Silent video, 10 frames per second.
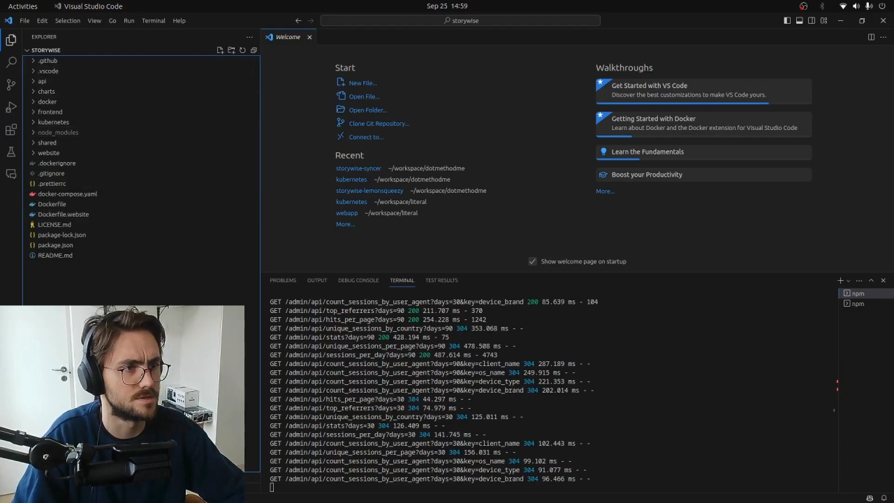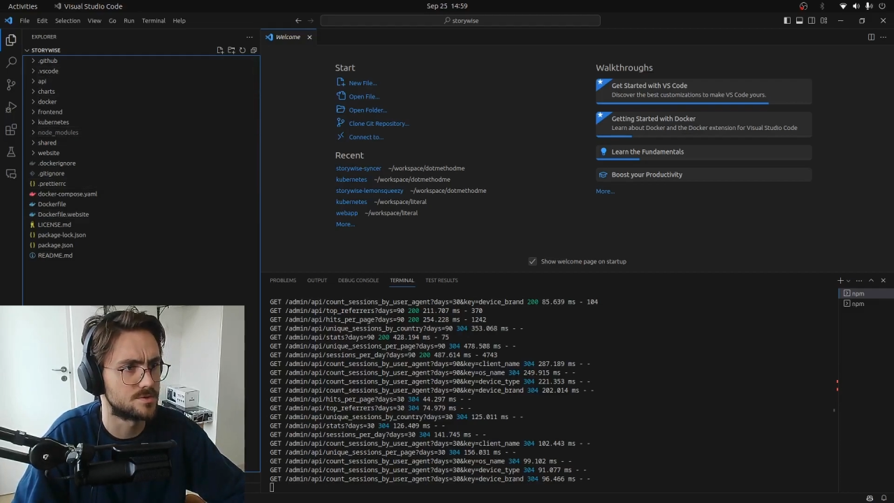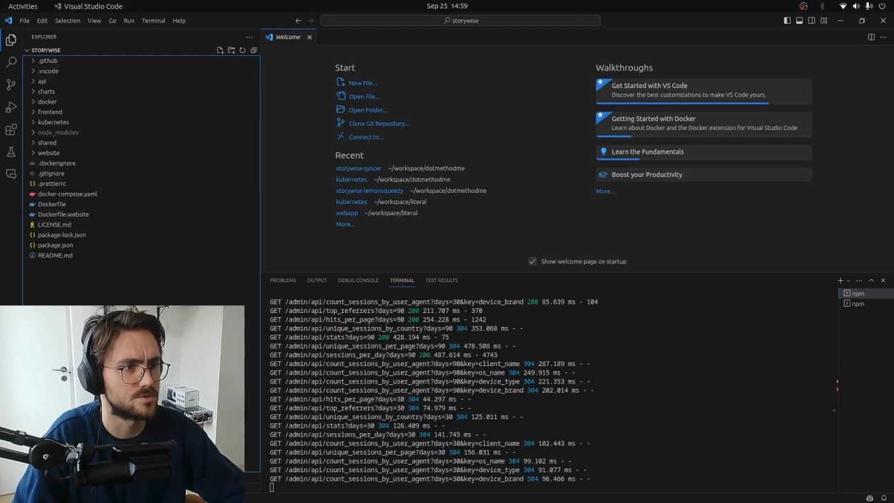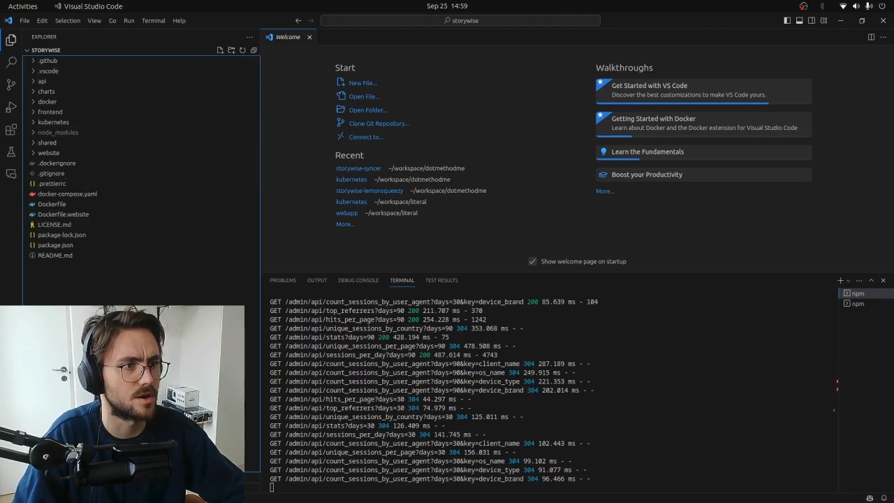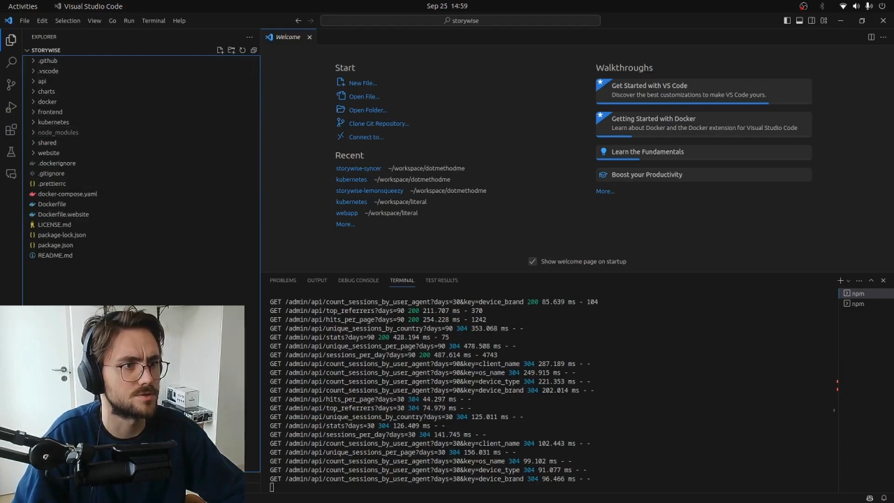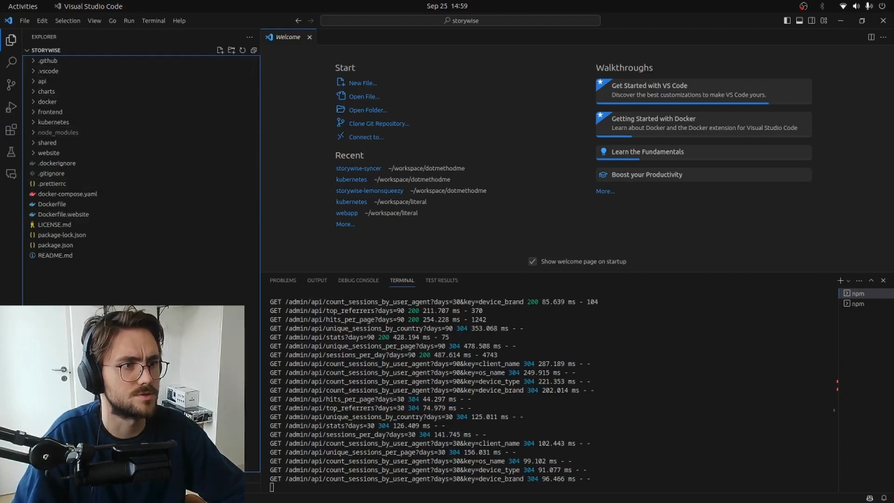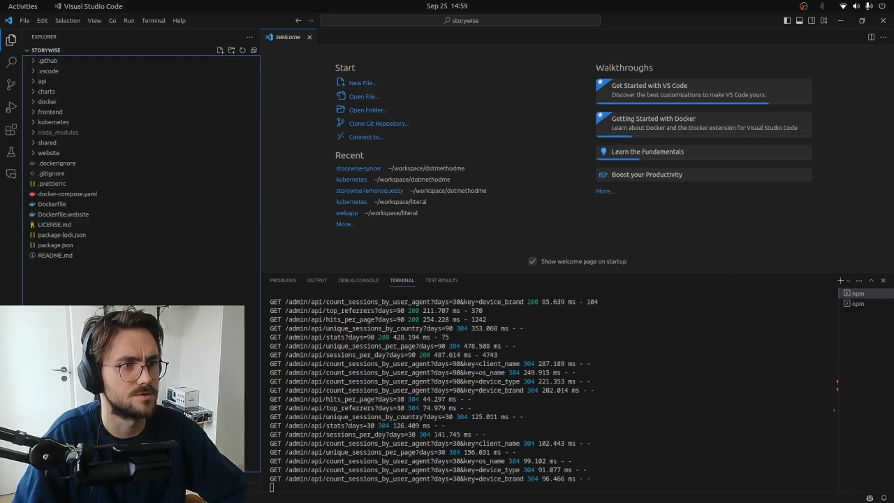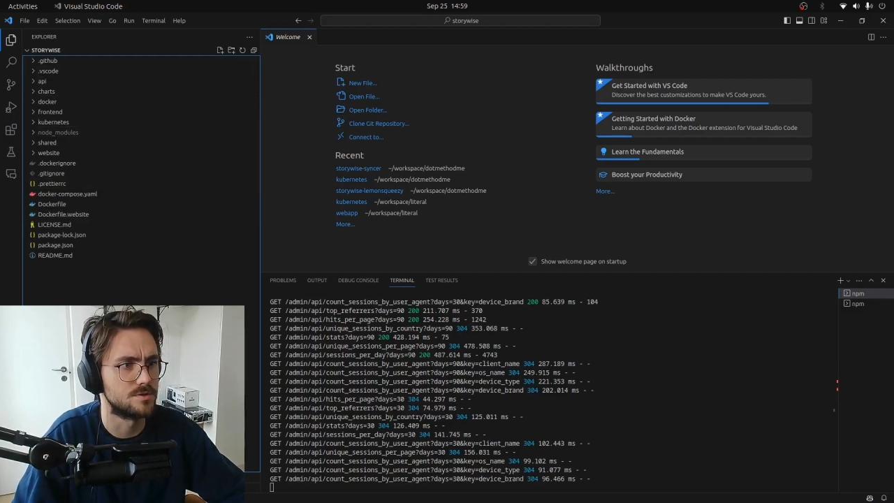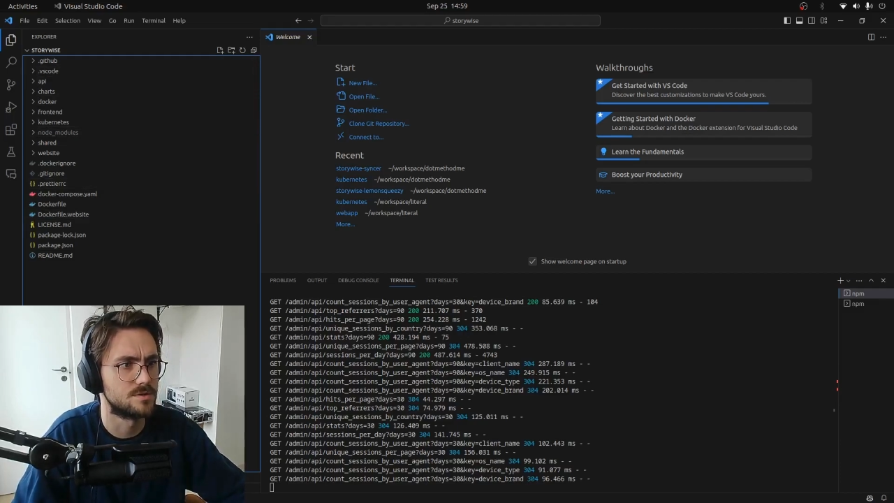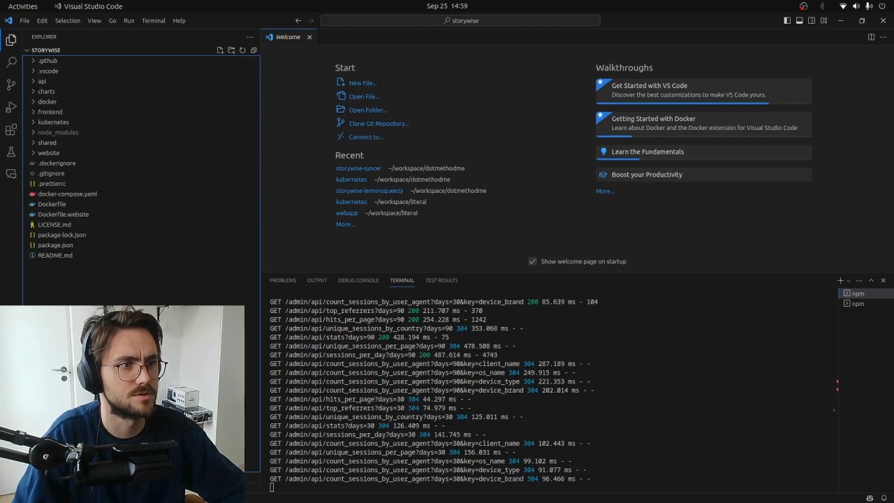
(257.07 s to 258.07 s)

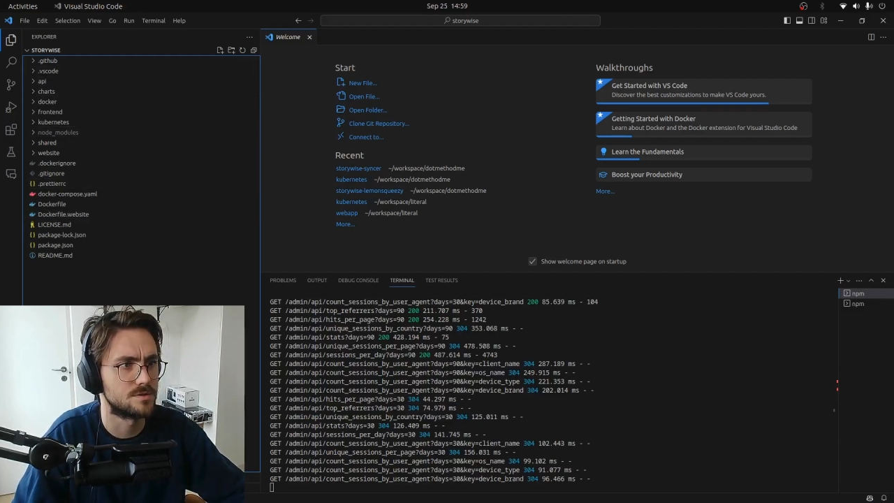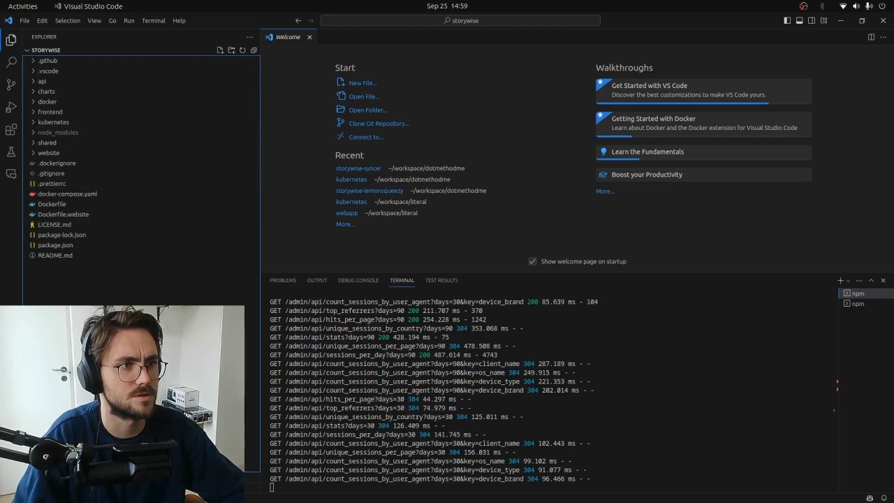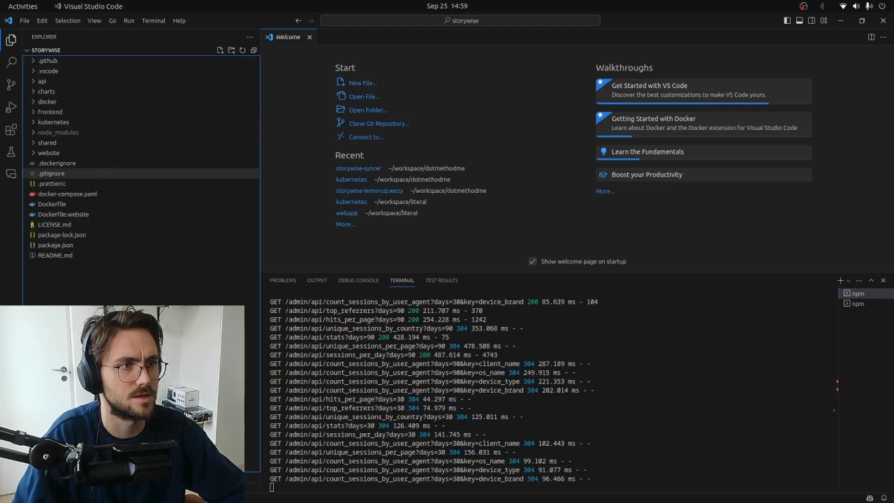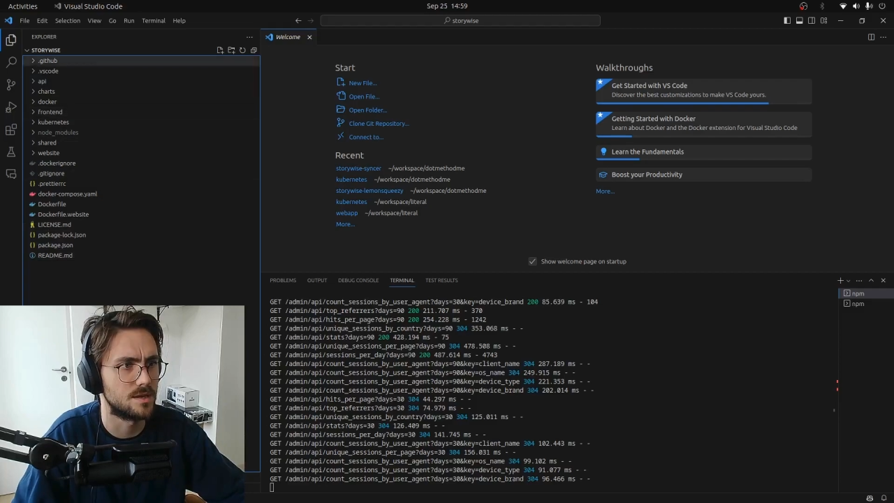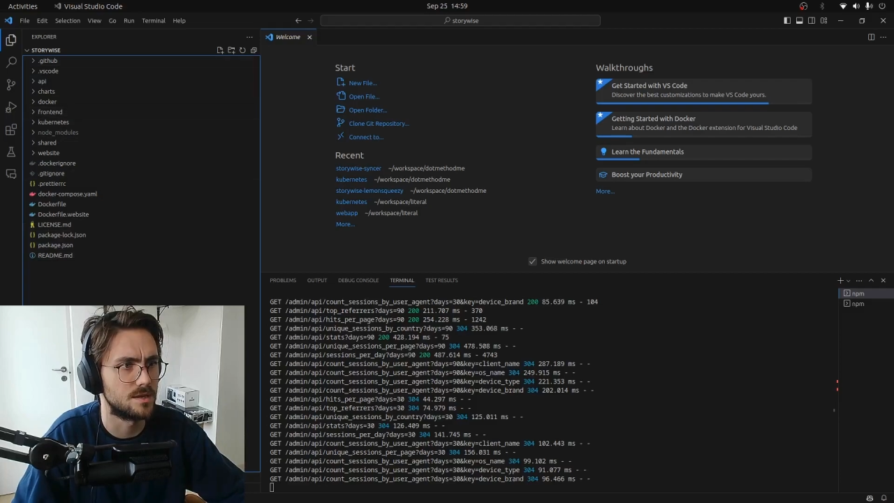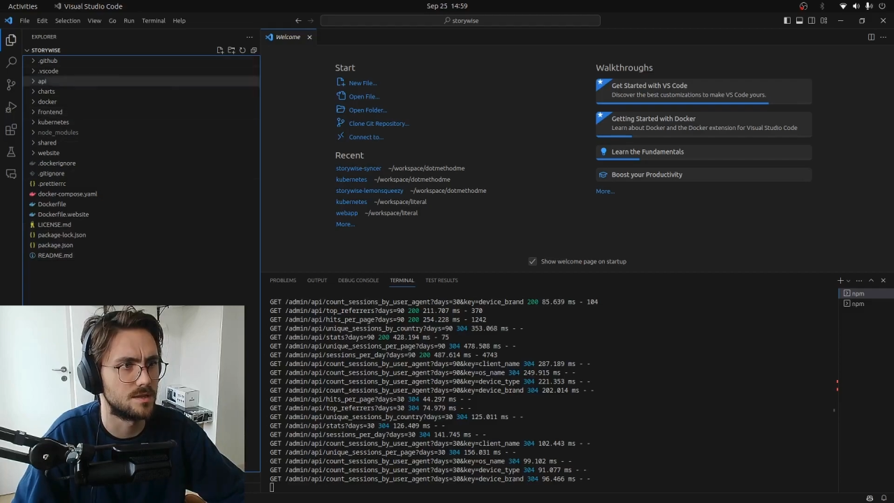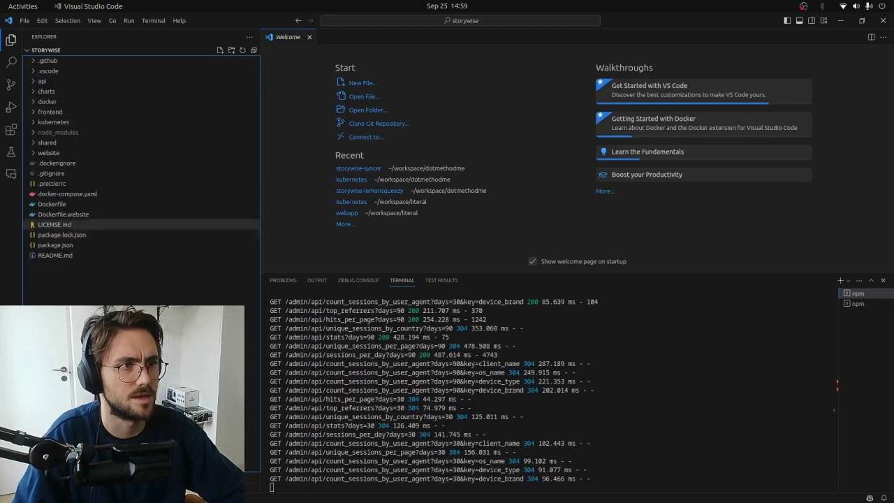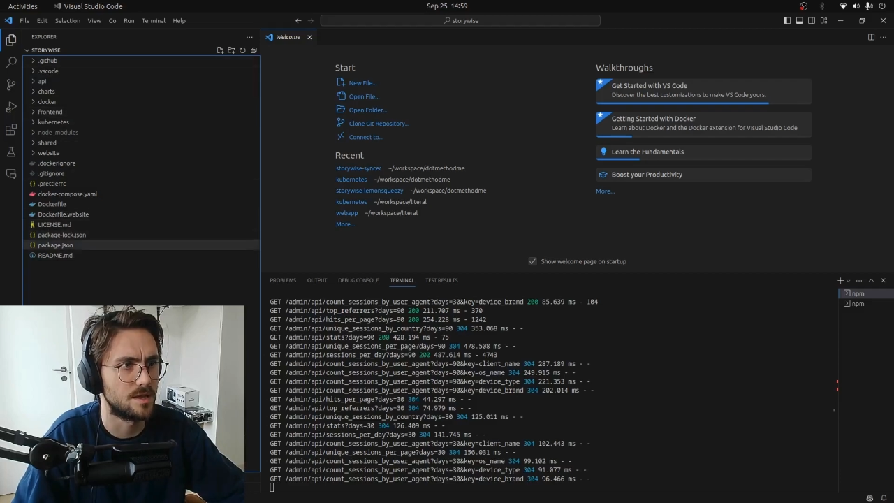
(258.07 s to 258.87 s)
structured in